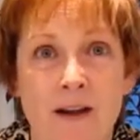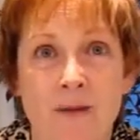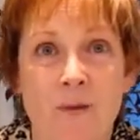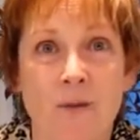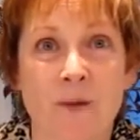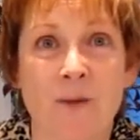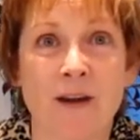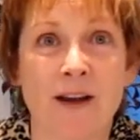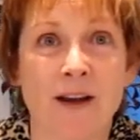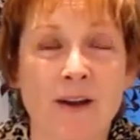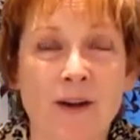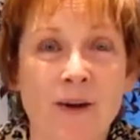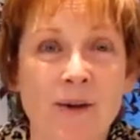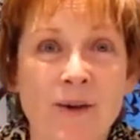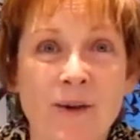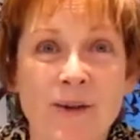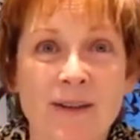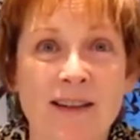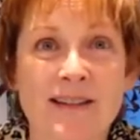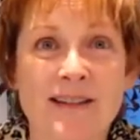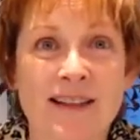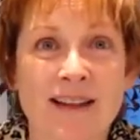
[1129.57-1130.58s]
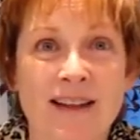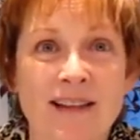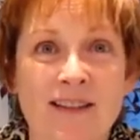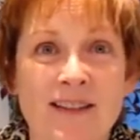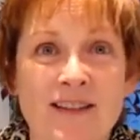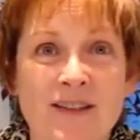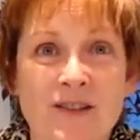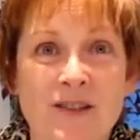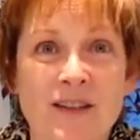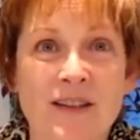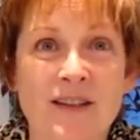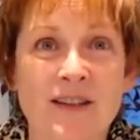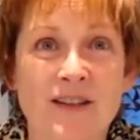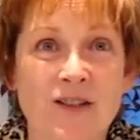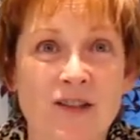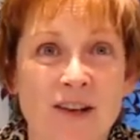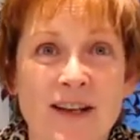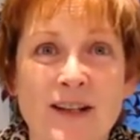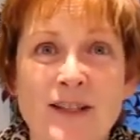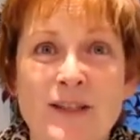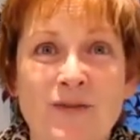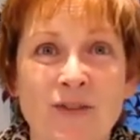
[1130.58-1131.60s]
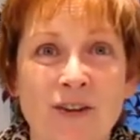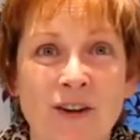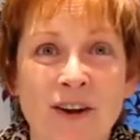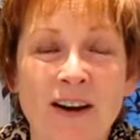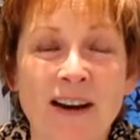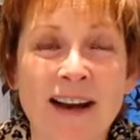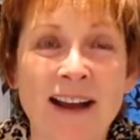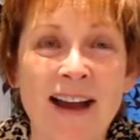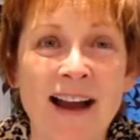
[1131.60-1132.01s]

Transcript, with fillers: it won't get cold as, during the transfer.